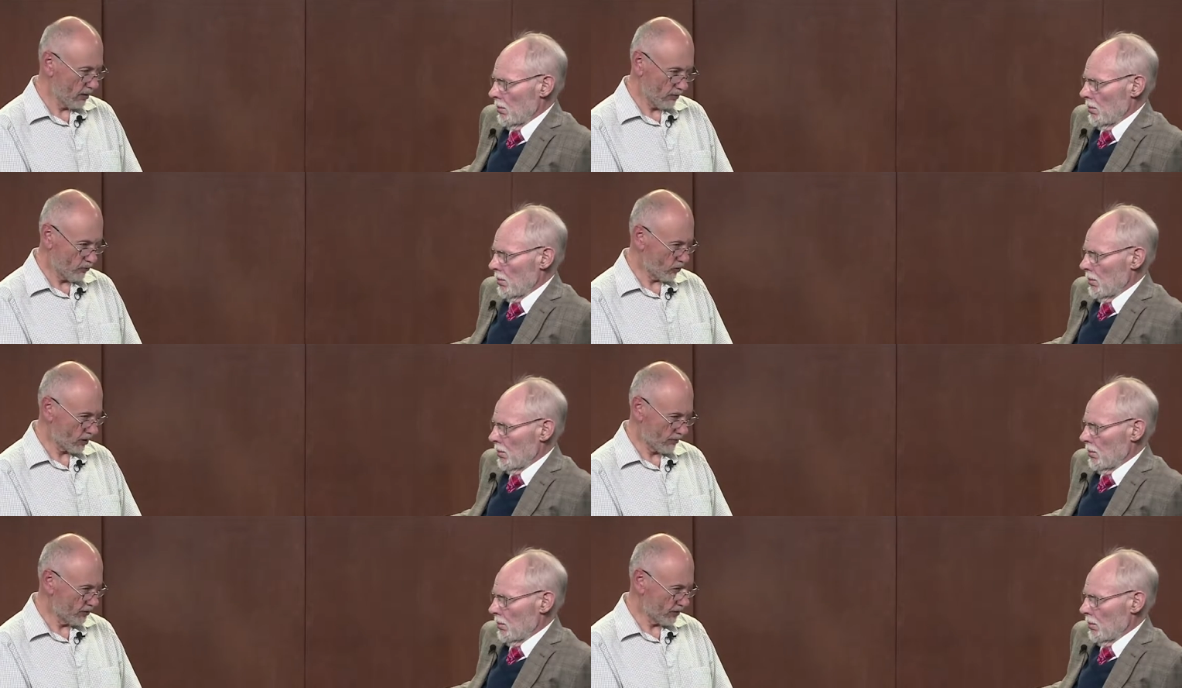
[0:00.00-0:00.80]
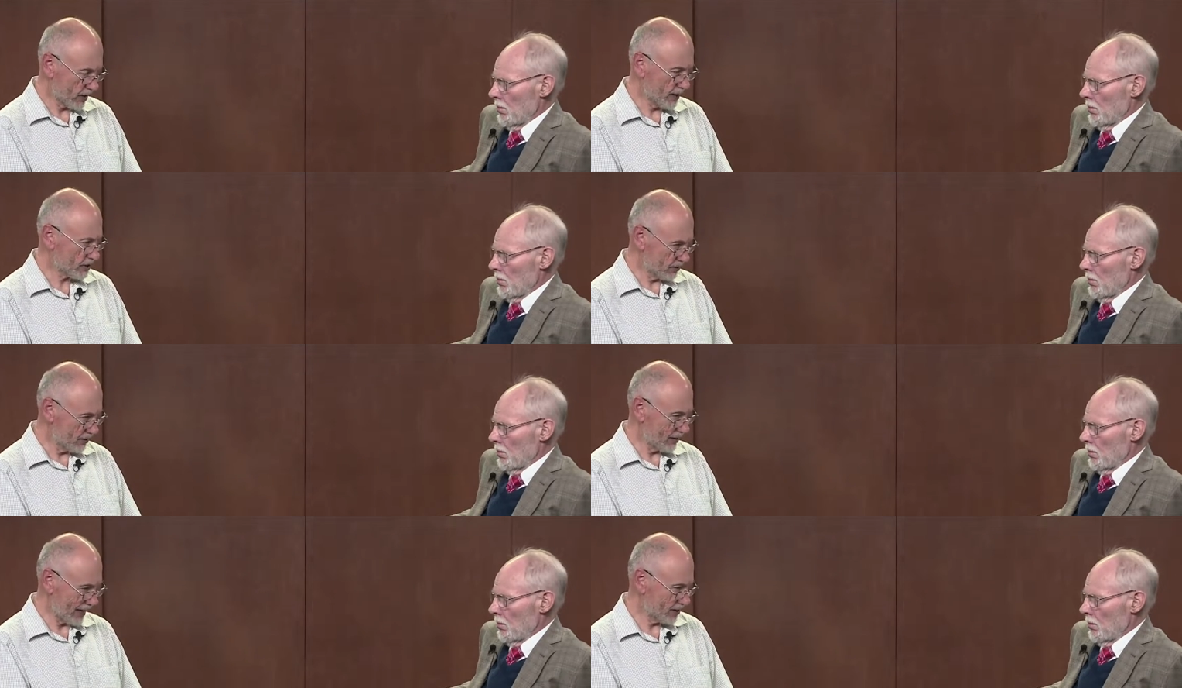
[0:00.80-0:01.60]
Speaker 1: more communication
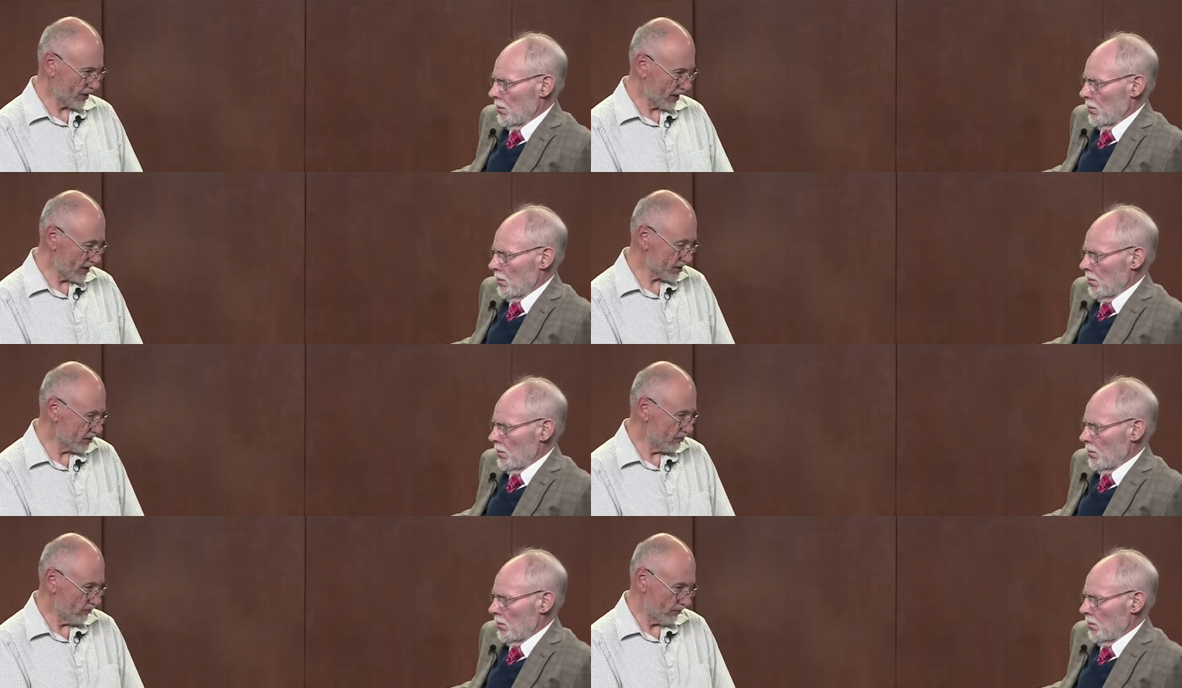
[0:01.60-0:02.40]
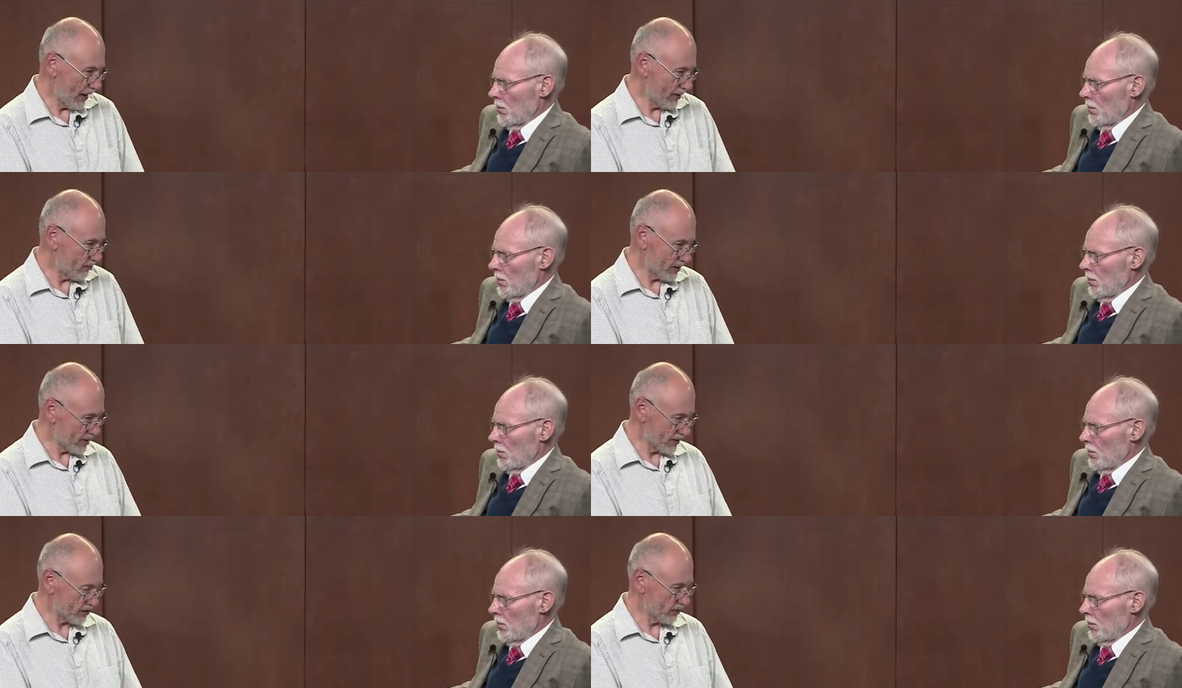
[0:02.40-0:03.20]
and education might
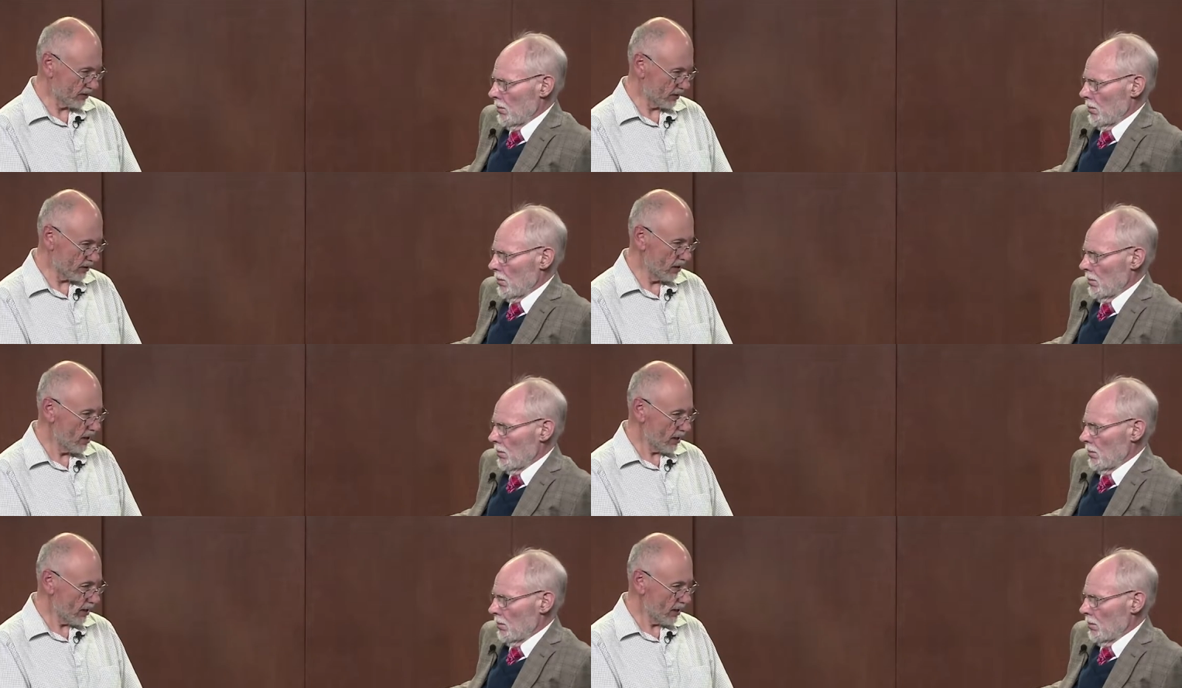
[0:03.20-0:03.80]
potentially